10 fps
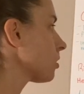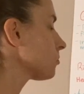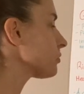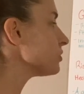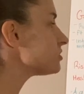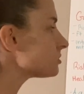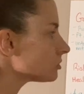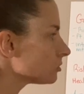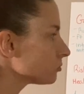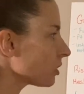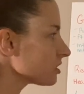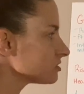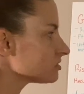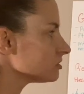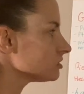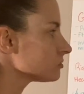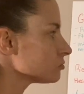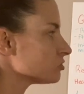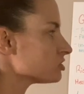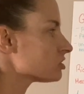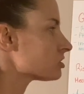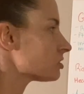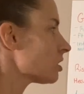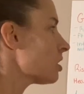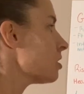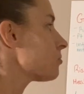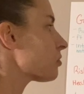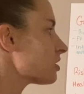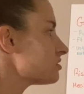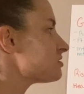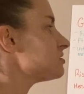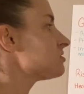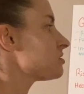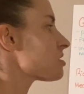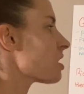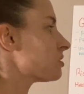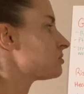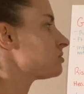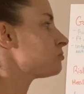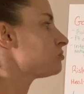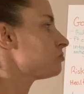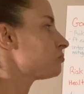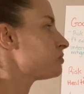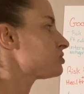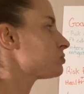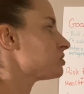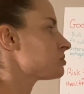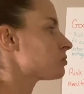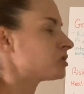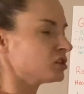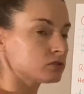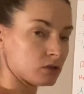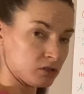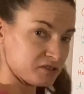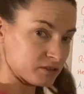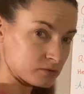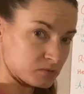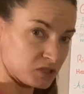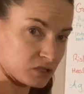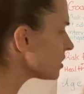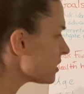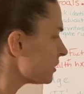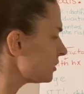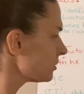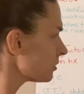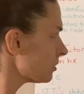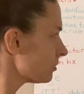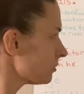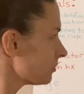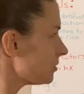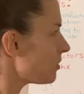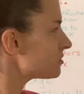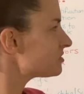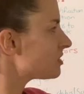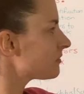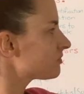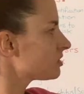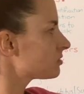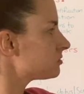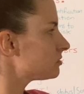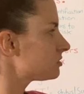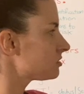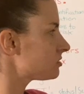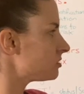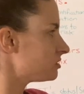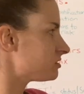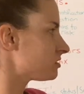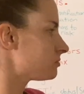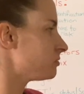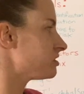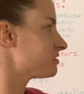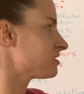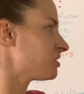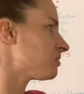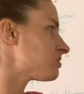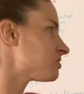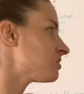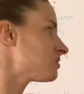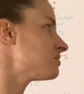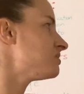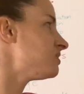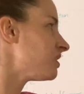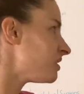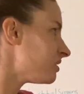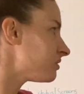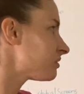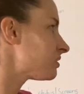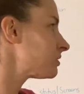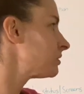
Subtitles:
Preterm pregnancies would be pregnancies that ended between 20 and 36 weeks. And then you also have to include the 36 weeks and then the 6 days,